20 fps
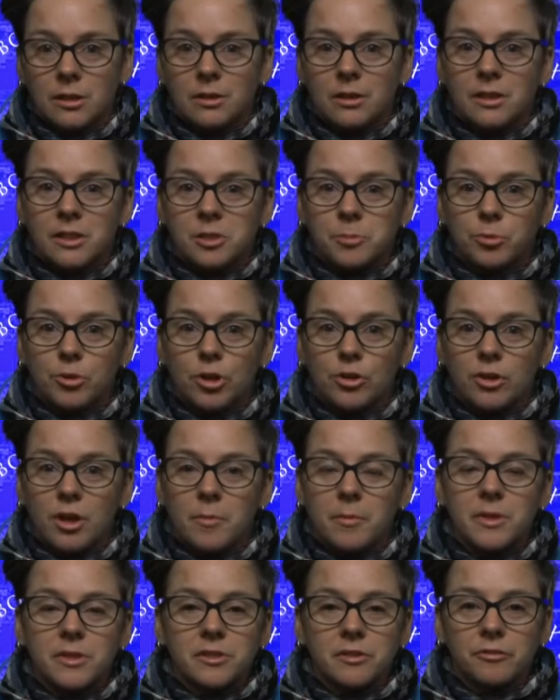This
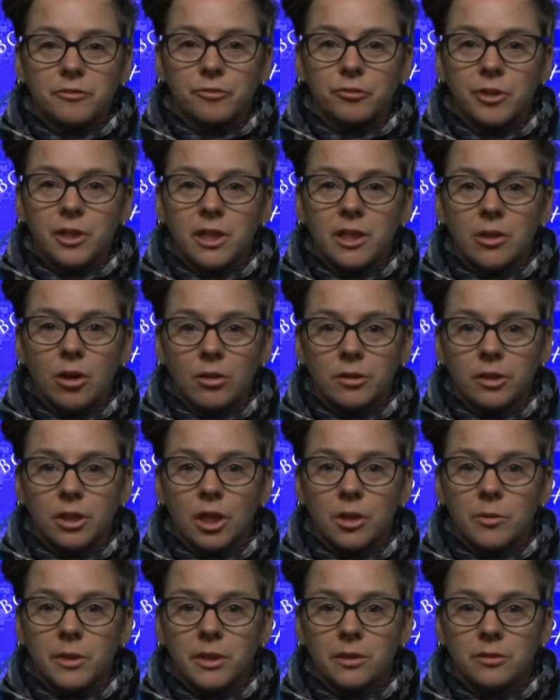program is a free,
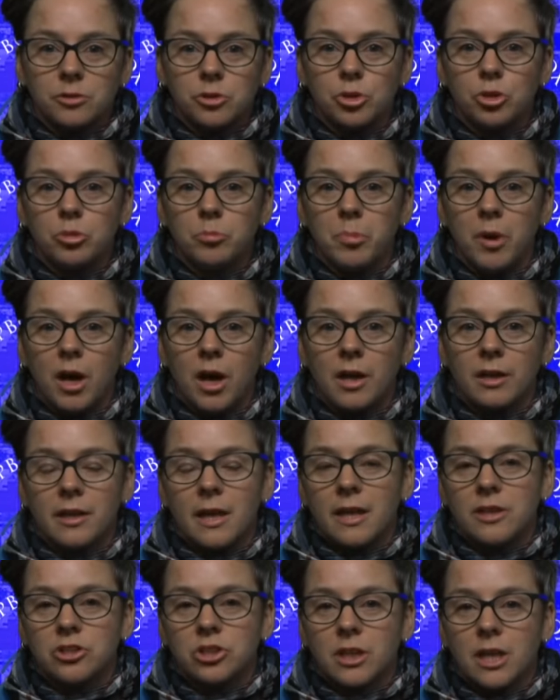ongoing, two part
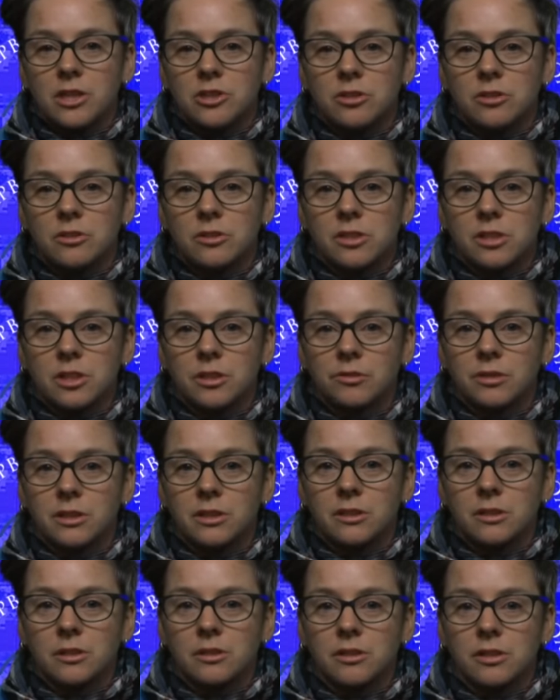education
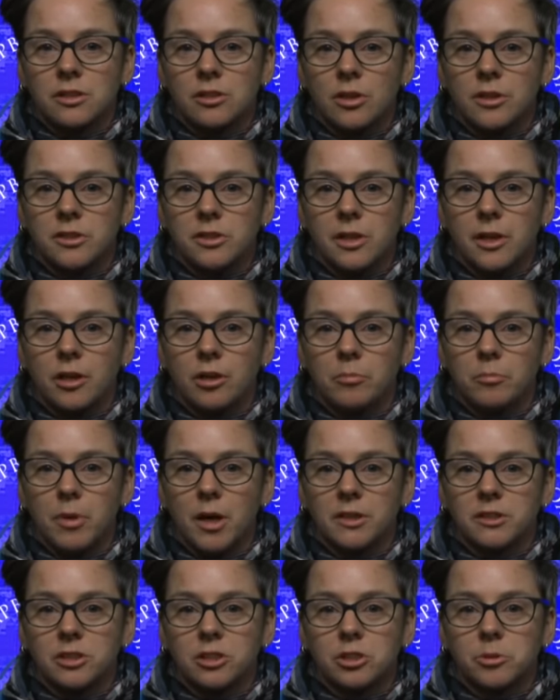series designed to help
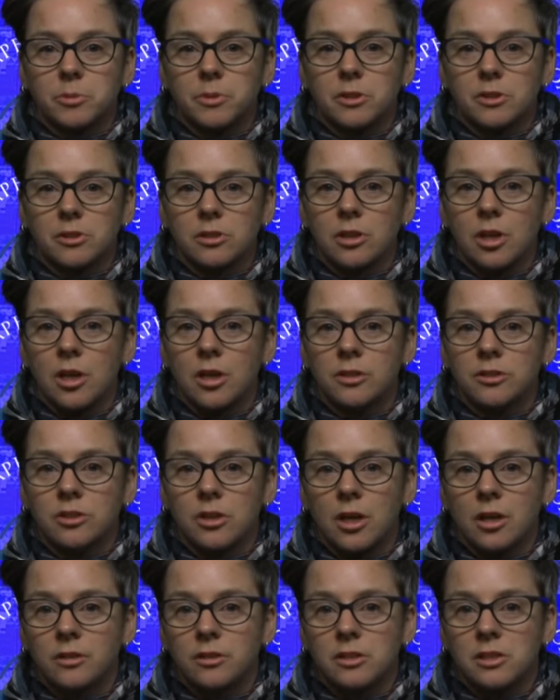participants learn
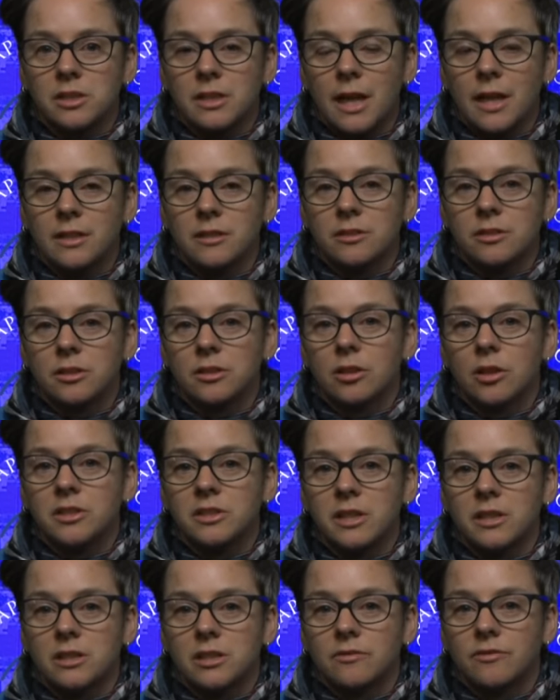to understand and
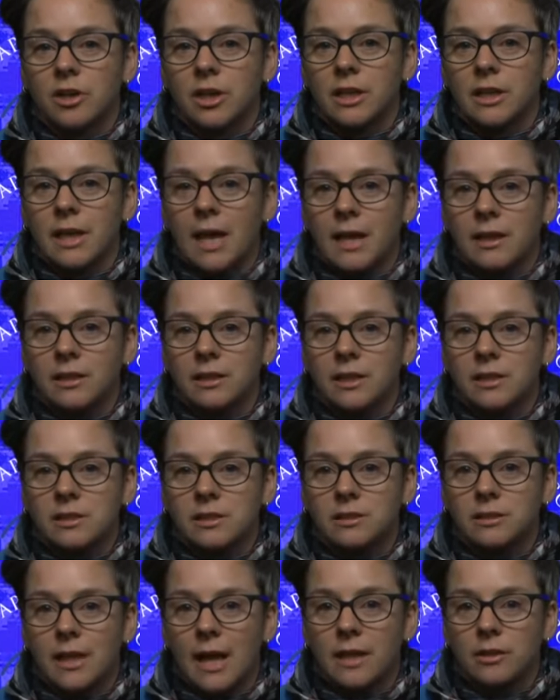identify
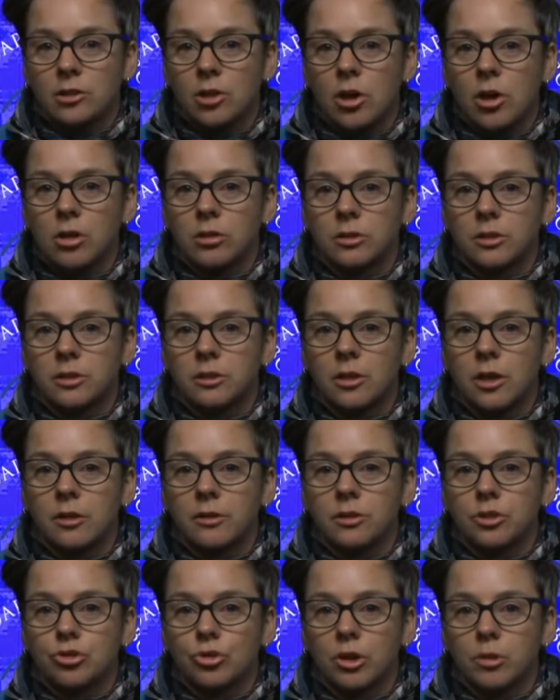adolescent alcohol and
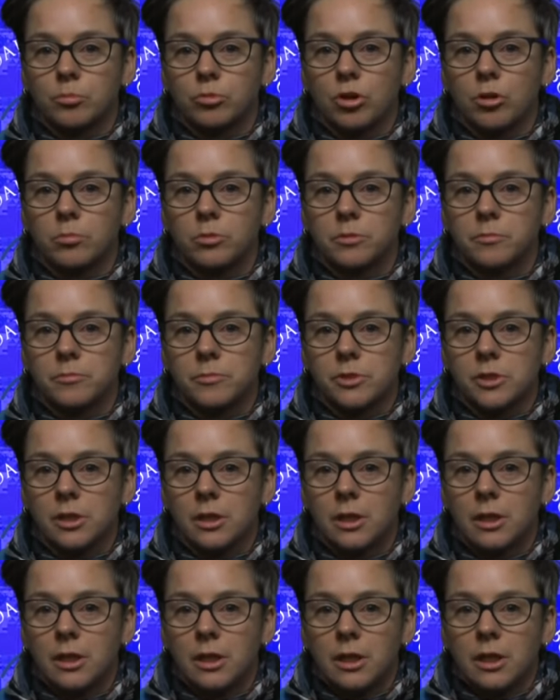other drug problems
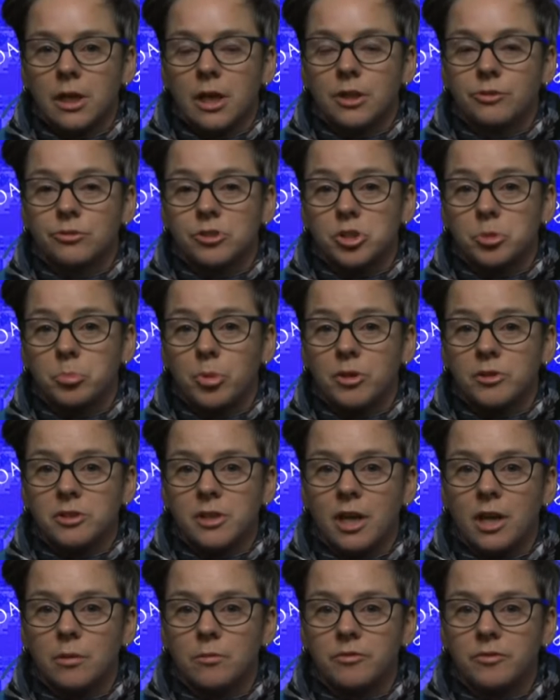and respond
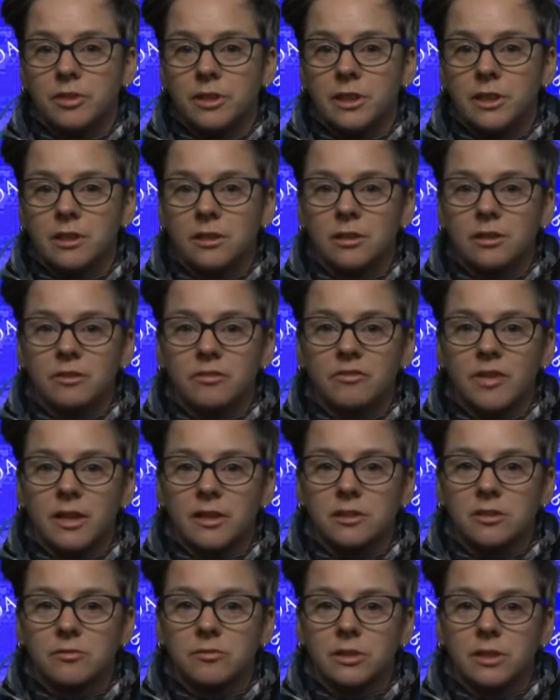helpfully and
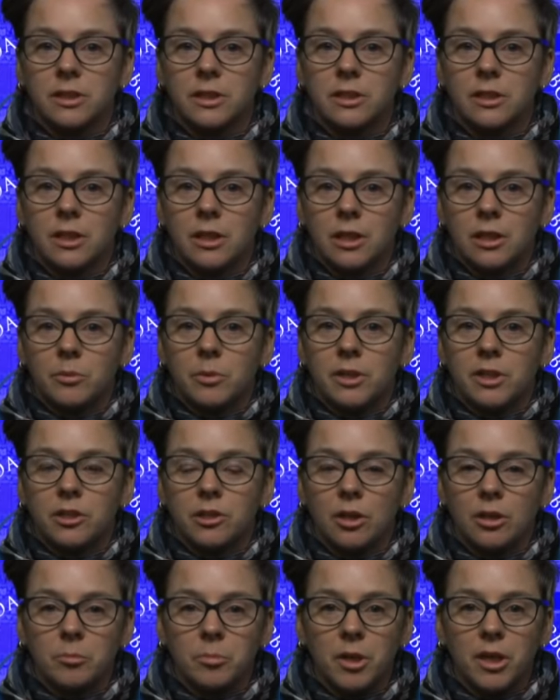effectively when a
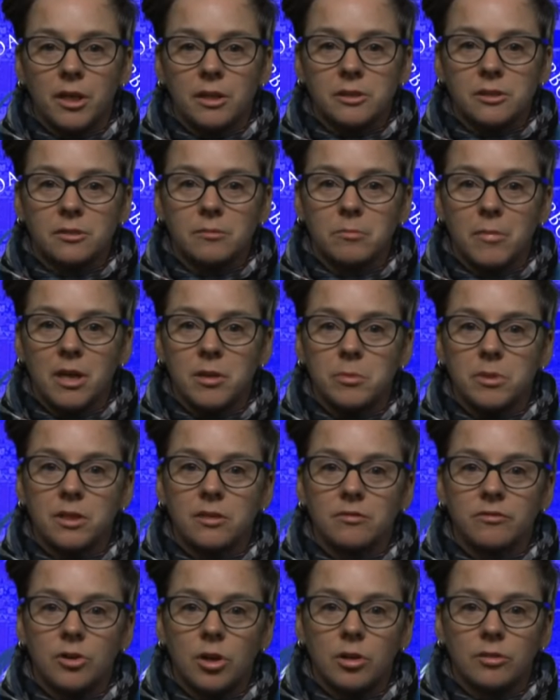young person may be
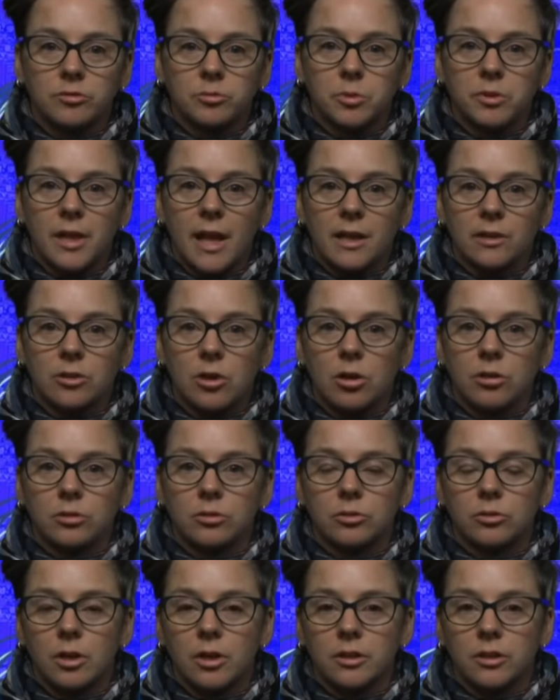involved with alcohol
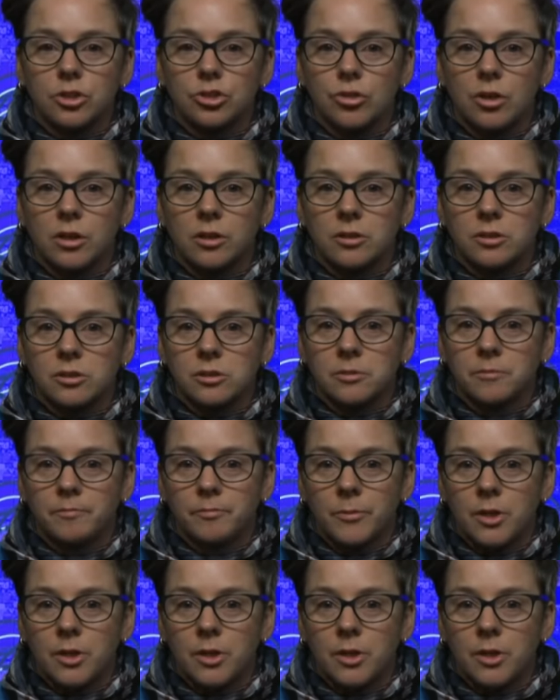or other drugs.